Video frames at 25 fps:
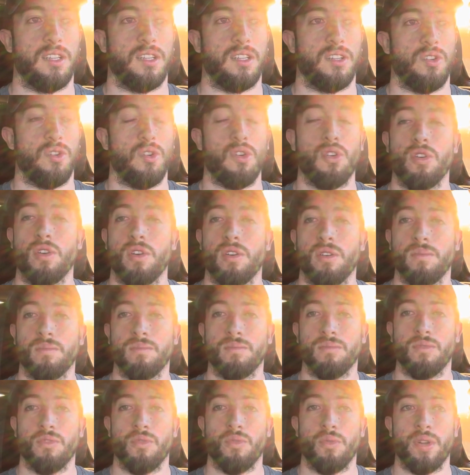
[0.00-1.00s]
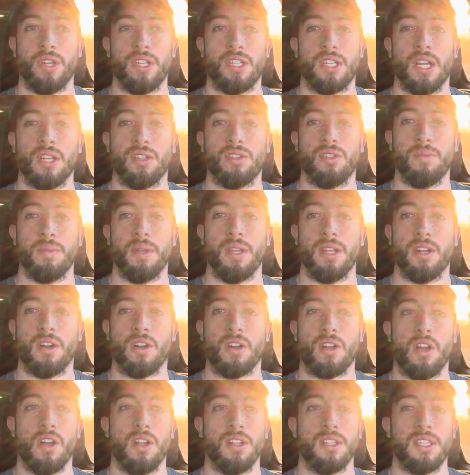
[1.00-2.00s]
or reach out to me in our
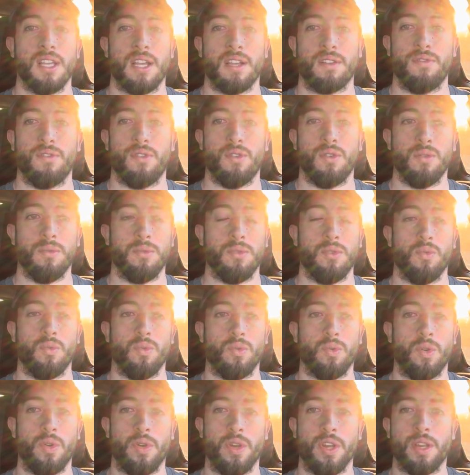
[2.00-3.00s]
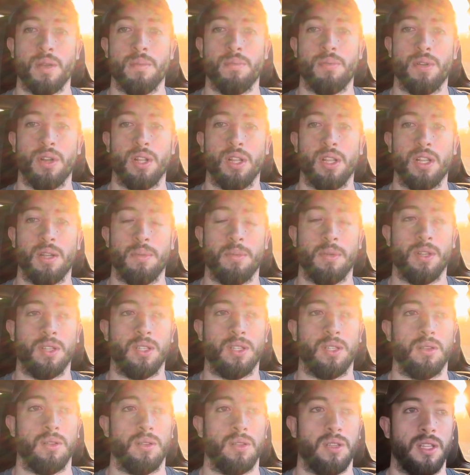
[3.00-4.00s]
contact form, where you can put a little bit of
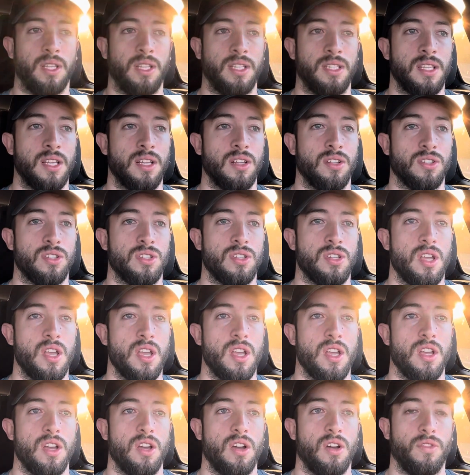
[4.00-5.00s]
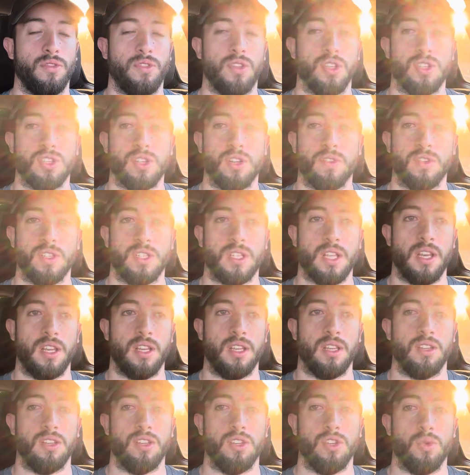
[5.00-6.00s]
the details of the service that
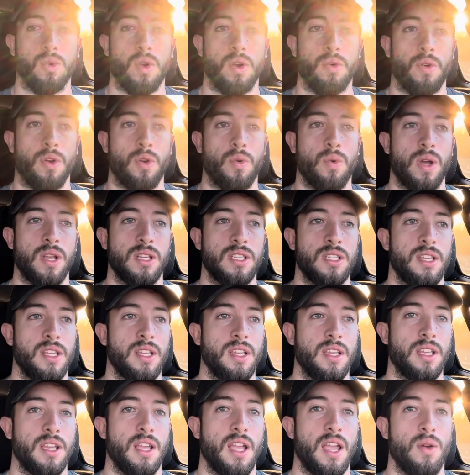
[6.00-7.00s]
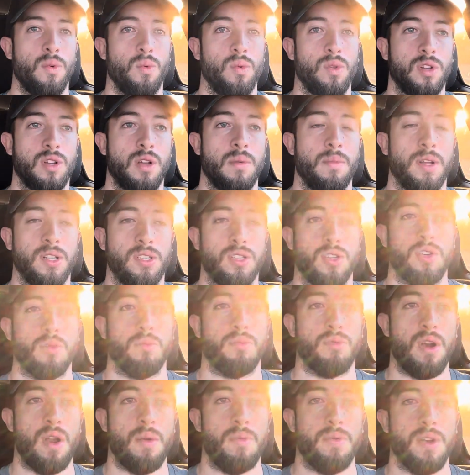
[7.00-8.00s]
you are requesting, and we'll come out to your
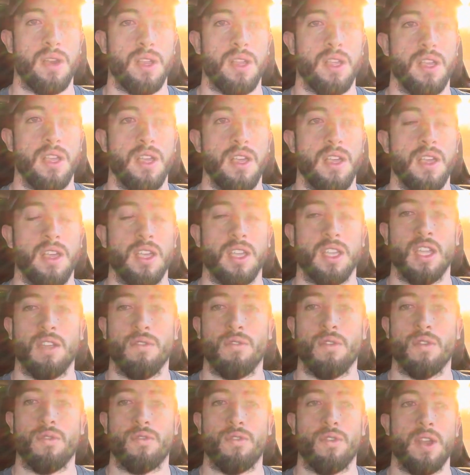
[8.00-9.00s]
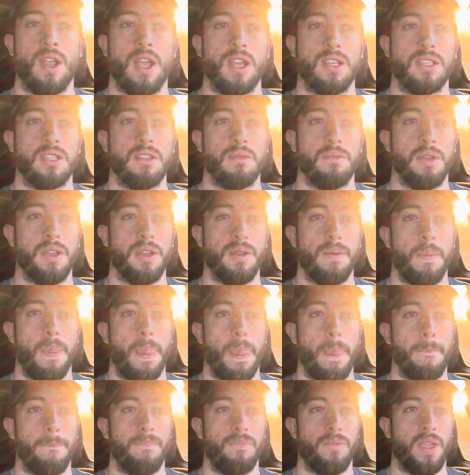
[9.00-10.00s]
property, give you a free estimate,
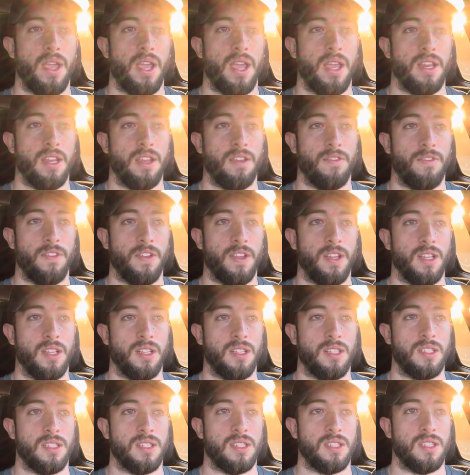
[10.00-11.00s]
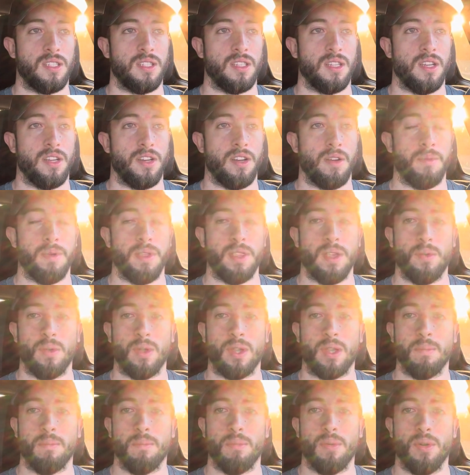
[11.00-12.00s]
and if it's a number that we
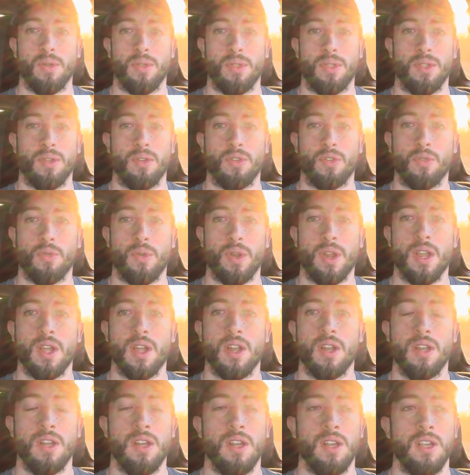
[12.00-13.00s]
can both agree on,